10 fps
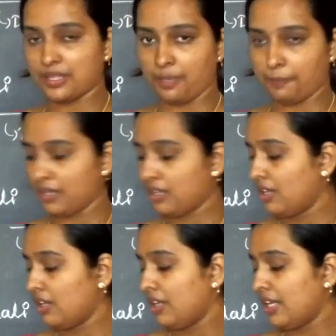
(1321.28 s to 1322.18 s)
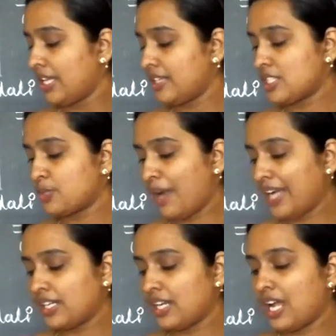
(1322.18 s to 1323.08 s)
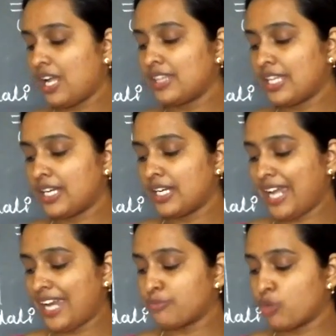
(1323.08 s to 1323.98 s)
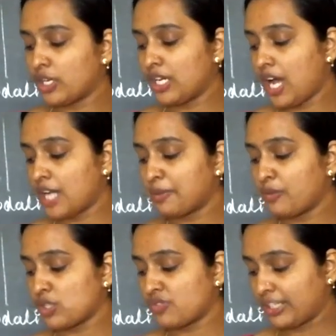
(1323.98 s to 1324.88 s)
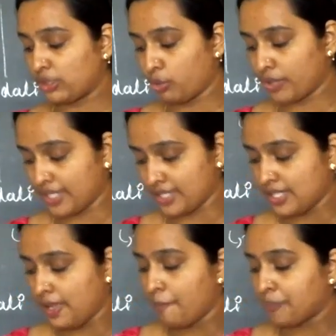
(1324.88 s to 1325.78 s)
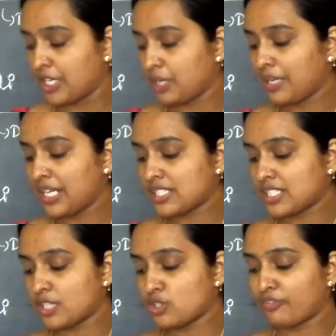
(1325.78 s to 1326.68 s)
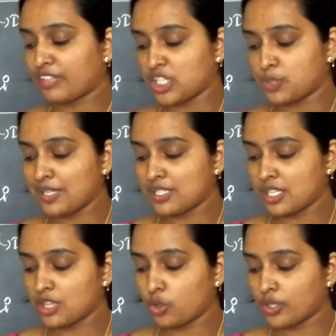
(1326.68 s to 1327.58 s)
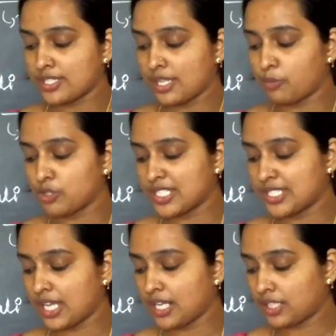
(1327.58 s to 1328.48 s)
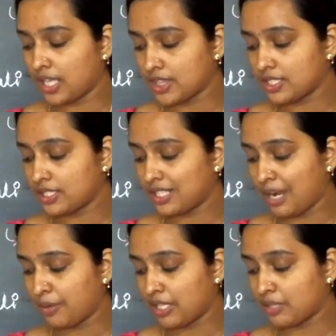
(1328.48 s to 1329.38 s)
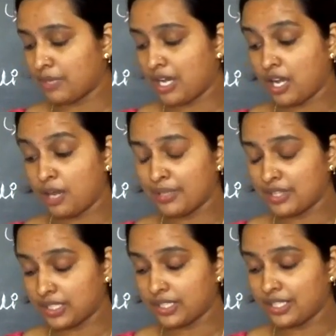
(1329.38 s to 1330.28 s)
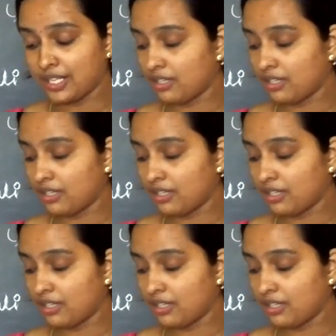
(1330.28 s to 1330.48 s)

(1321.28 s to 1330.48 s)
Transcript: Pratap. In this battle, Aldigarh and Mughal army was victorious. The remaining states of Kashmir, Sindh, Orissa, Balochistan, Kandar, Ahmednagar